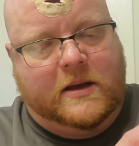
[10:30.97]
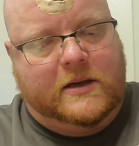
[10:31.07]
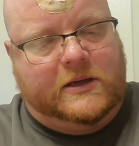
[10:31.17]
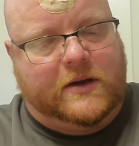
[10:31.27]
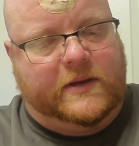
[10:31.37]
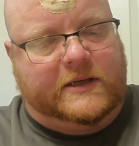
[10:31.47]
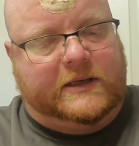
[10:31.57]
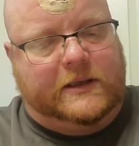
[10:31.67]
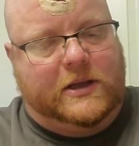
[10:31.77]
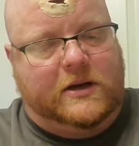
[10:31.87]
so
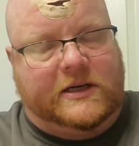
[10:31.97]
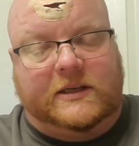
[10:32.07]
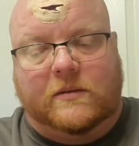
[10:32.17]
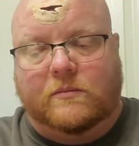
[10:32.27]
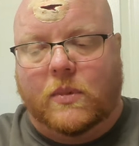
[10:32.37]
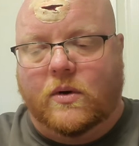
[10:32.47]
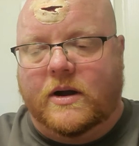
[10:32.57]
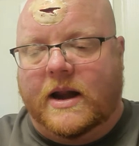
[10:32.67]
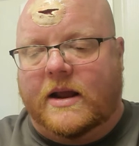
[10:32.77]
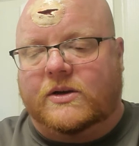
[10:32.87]
this looks more
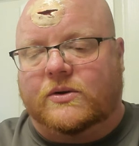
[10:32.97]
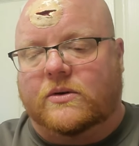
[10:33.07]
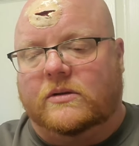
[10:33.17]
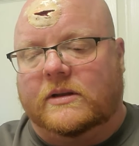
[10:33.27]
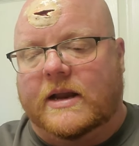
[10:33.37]
natural.